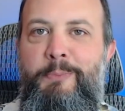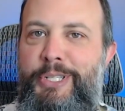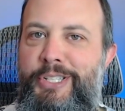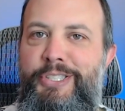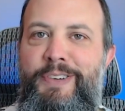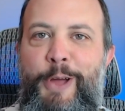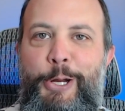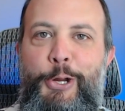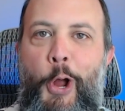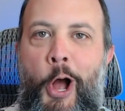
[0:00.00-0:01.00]
Position
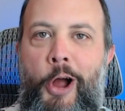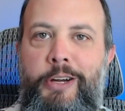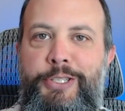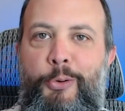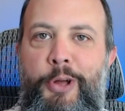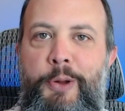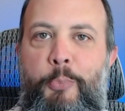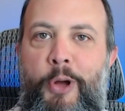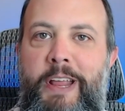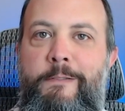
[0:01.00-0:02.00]
vector R is going to
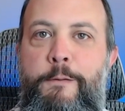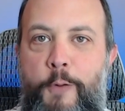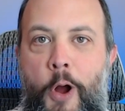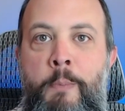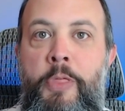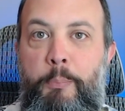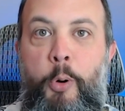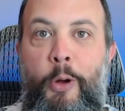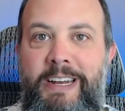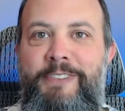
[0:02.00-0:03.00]
point from the
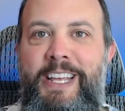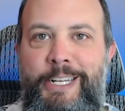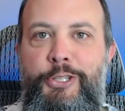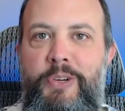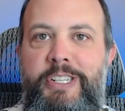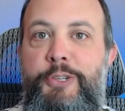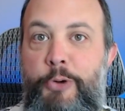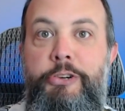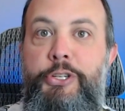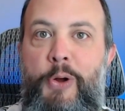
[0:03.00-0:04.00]
point of interest where
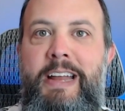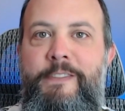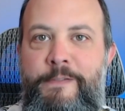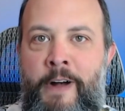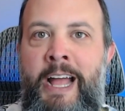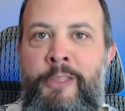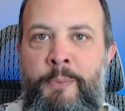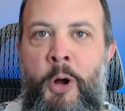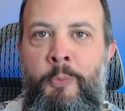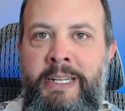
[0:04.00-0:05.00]
you're trying to find the
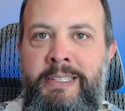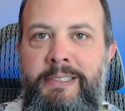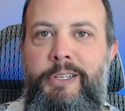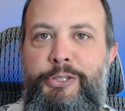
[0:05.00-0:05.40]
moment